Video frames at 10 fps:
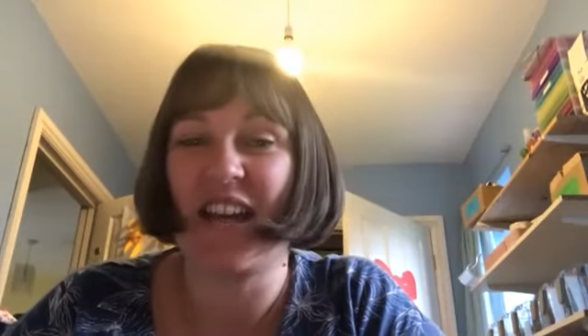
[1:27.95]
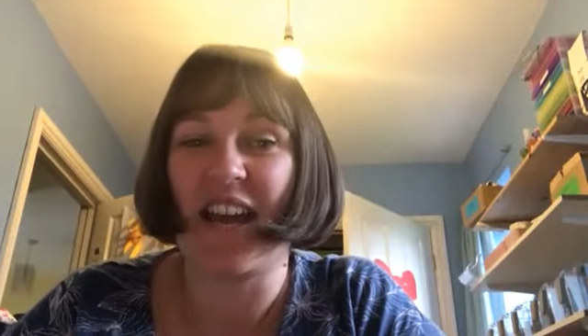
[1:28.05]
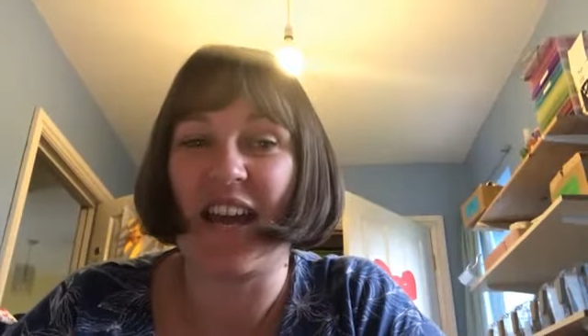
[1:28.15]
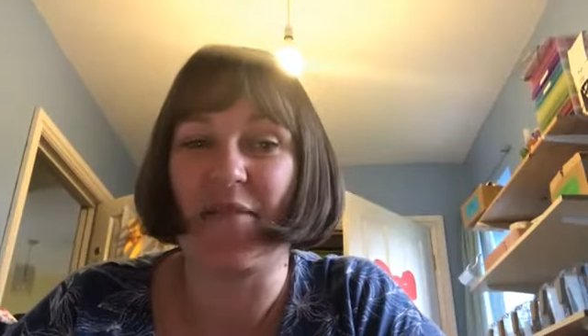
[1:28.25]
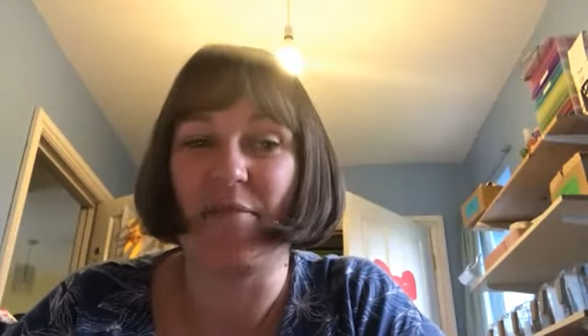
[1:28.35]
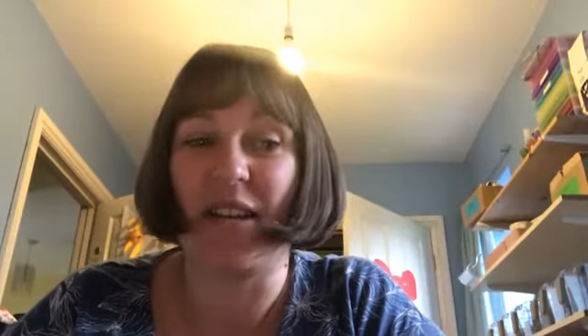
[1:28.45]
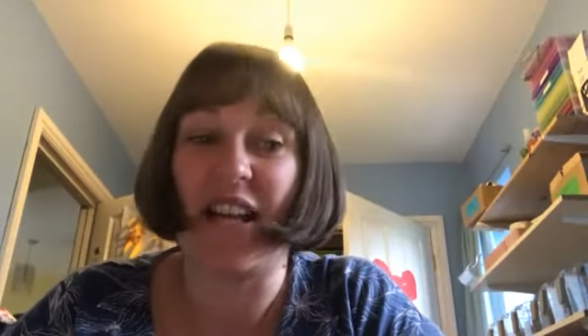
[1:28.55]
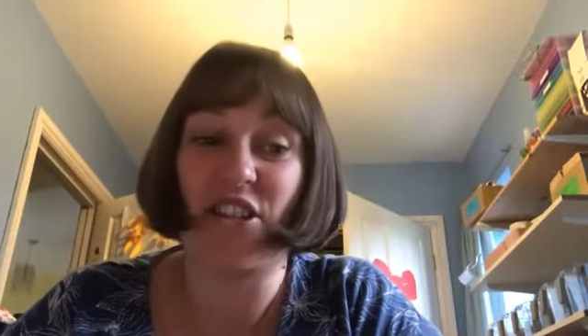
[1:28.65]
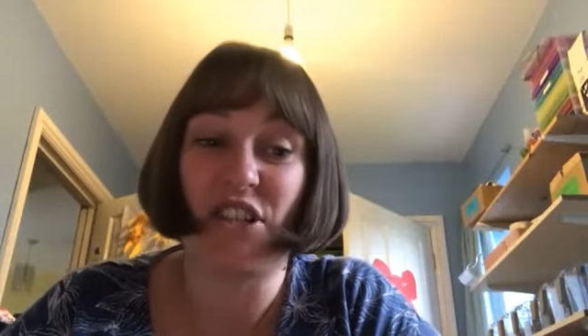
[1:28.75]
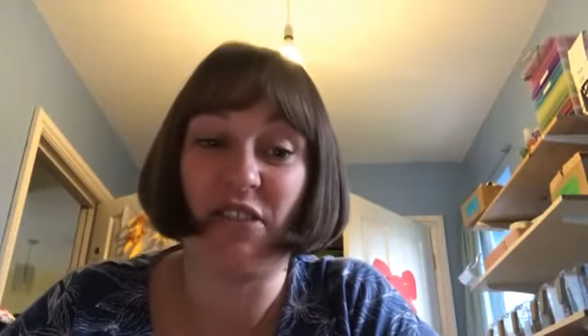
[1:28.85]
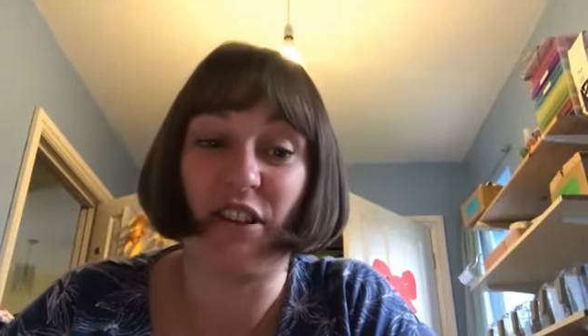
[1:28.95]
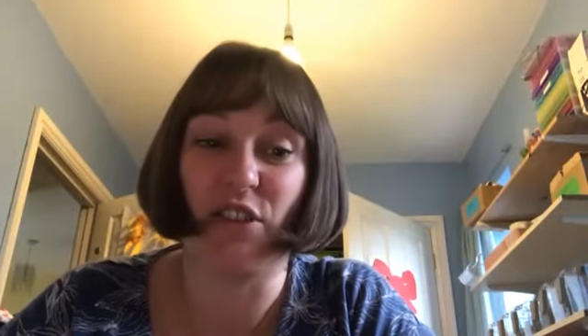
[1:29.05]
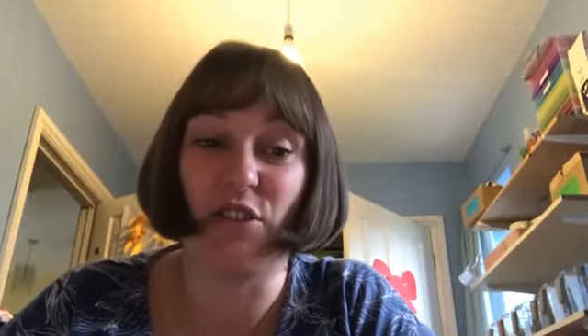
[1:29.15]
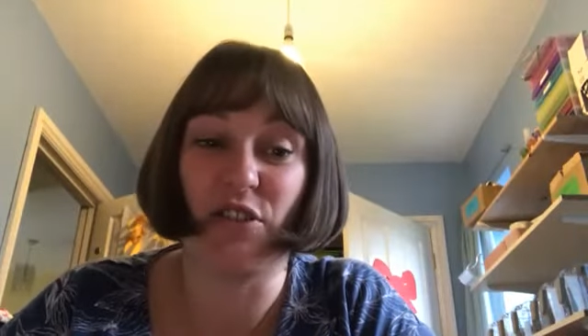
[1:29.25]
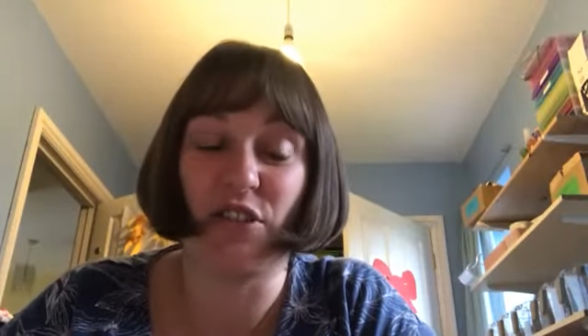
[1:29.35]
Last year I
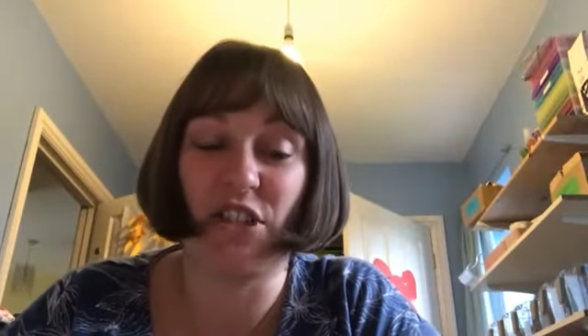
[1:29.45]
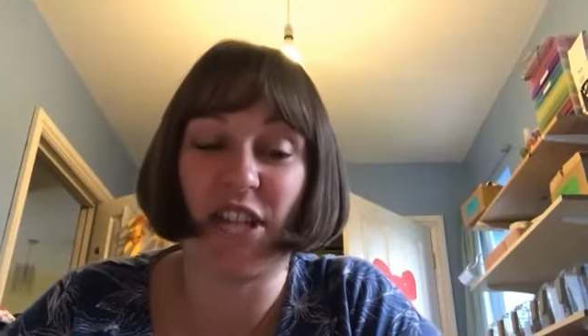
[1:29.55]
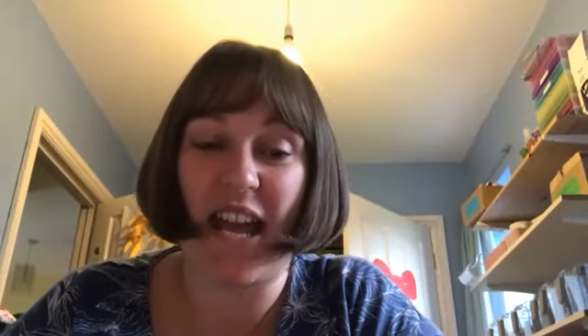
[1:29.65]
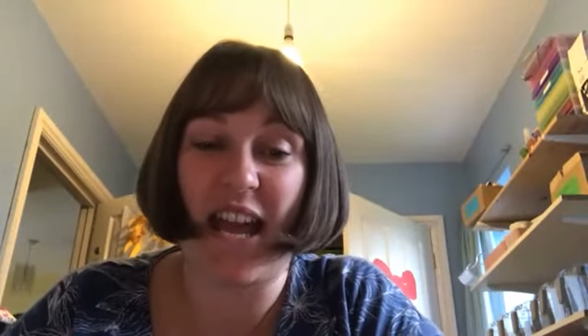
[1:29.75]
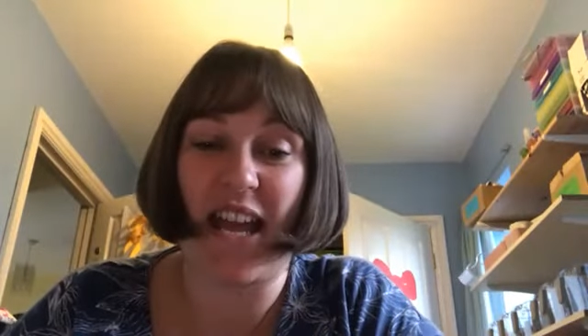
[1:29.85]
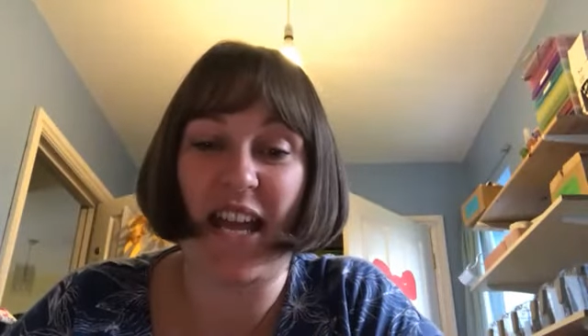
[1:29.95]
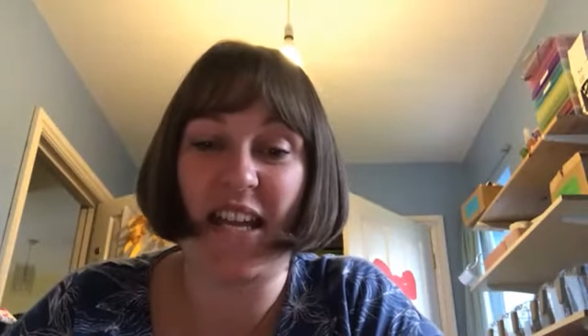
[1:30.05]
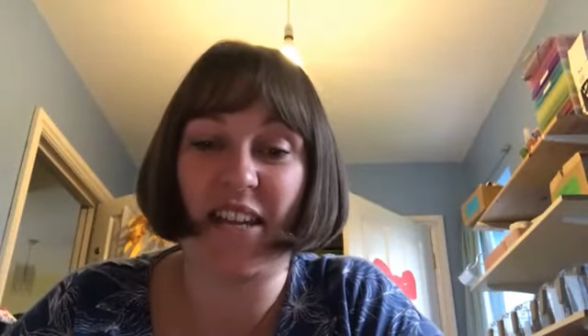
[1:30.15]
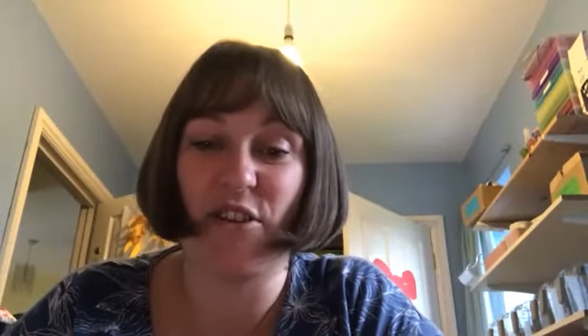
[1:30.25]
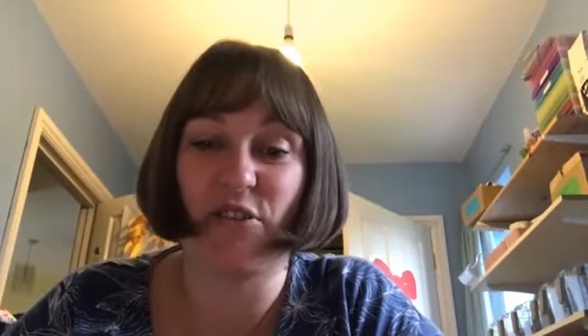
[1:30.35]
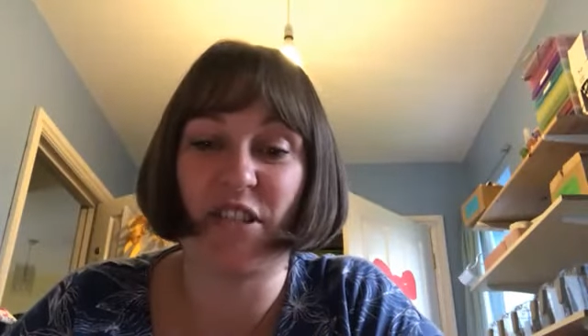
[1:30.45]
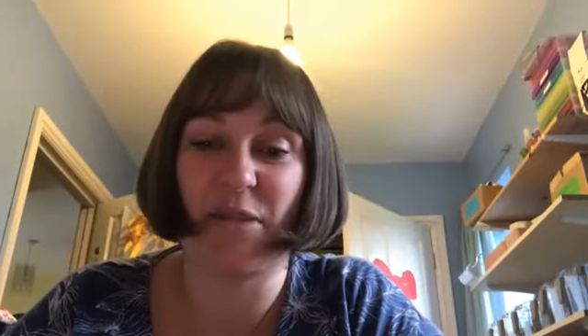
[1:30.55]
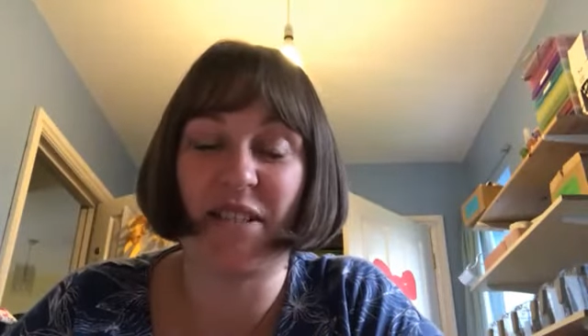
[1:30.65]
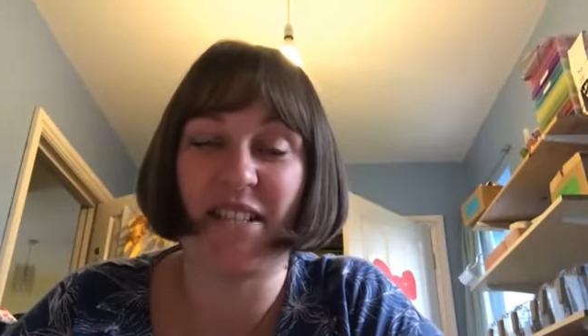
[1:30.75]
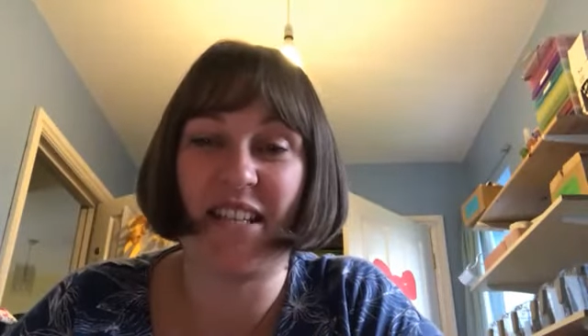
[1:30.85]
launched a
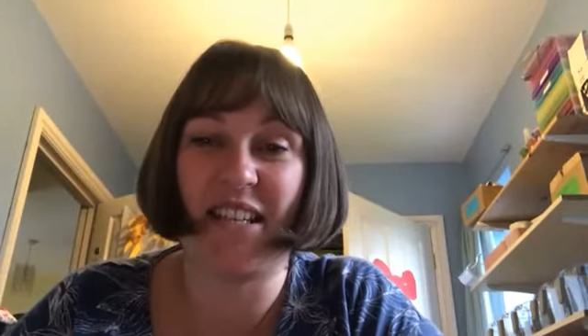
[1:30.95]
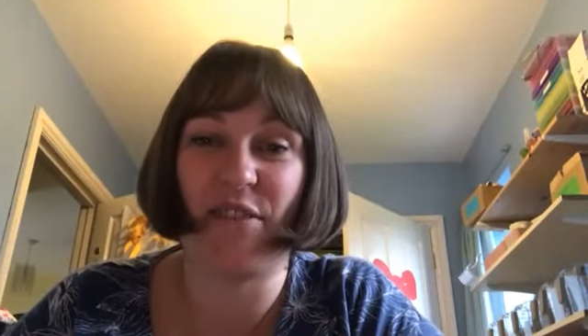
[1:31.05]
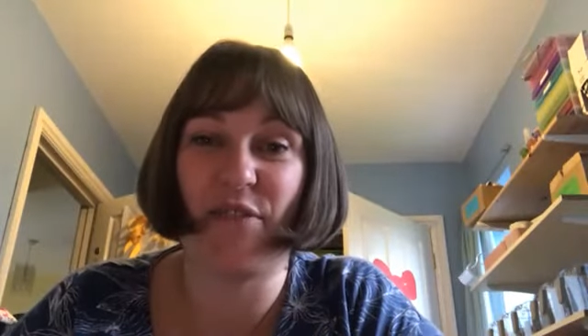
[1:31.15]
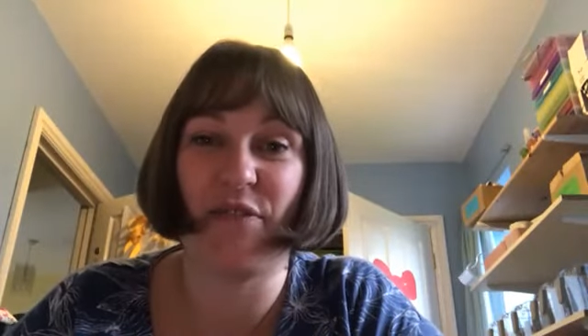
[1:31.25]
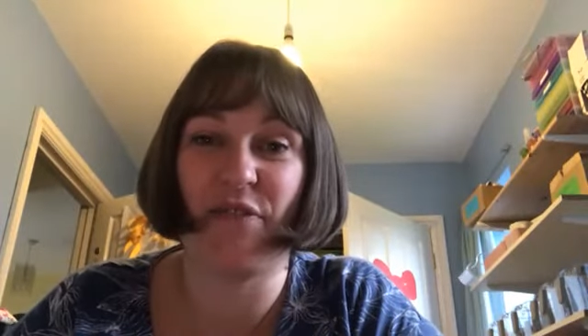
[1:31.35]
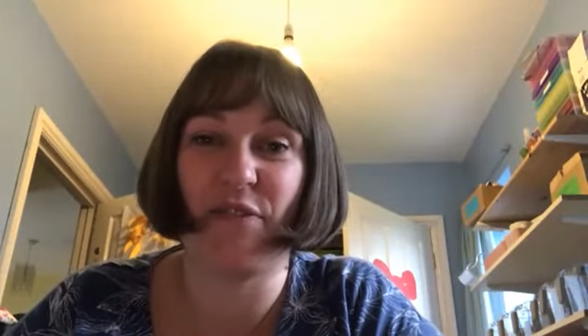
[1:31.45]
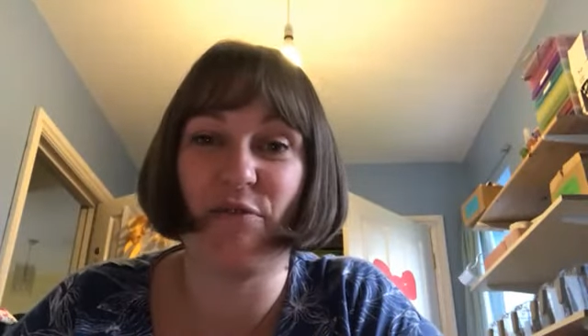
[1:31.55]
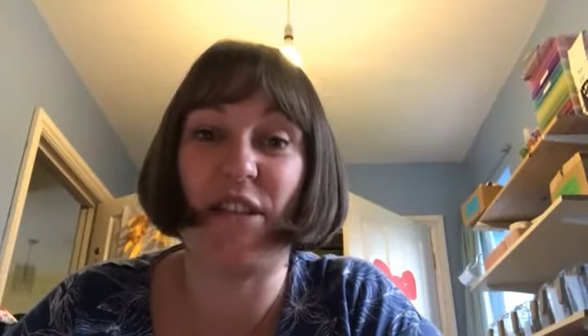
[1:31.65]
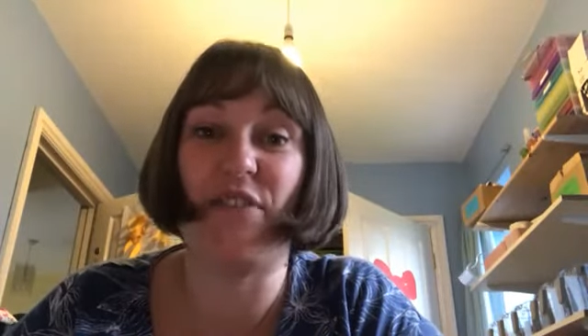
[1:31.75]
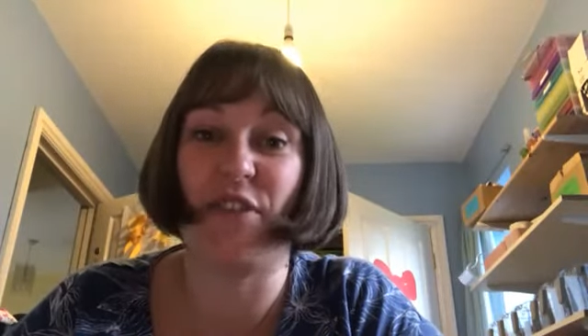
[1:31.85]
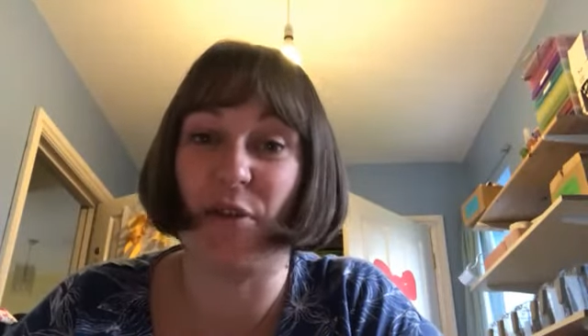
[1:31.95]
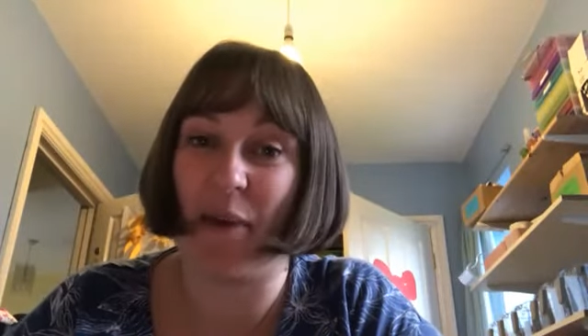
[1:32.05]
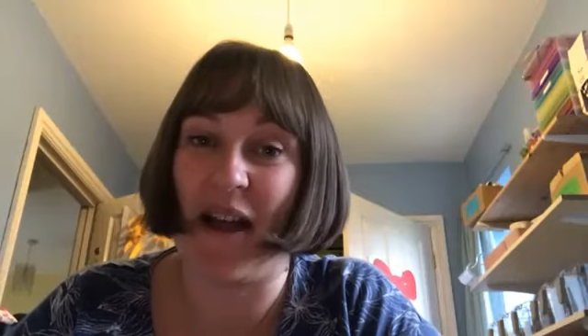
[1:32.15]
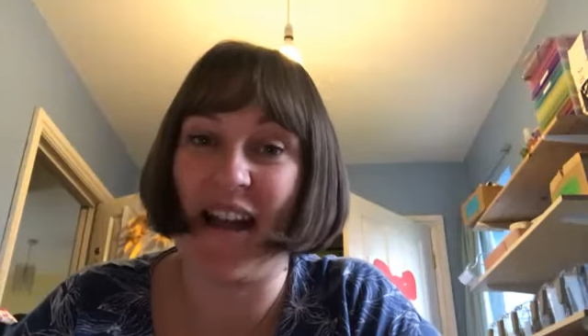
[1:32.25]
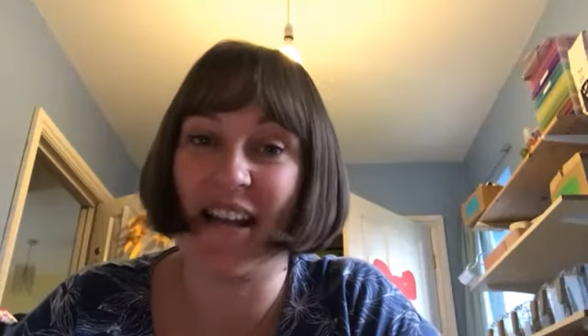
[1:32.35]
Christmas Eve refill
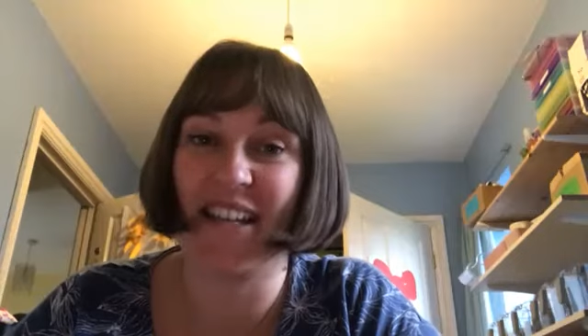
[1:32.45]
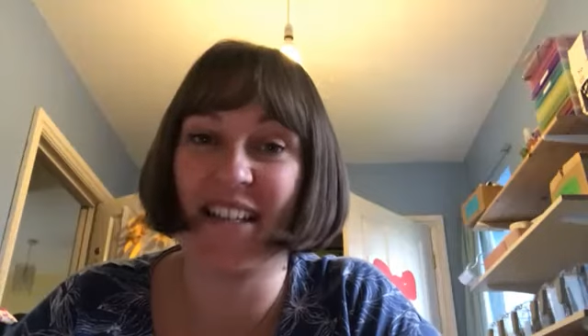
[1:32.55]
pack,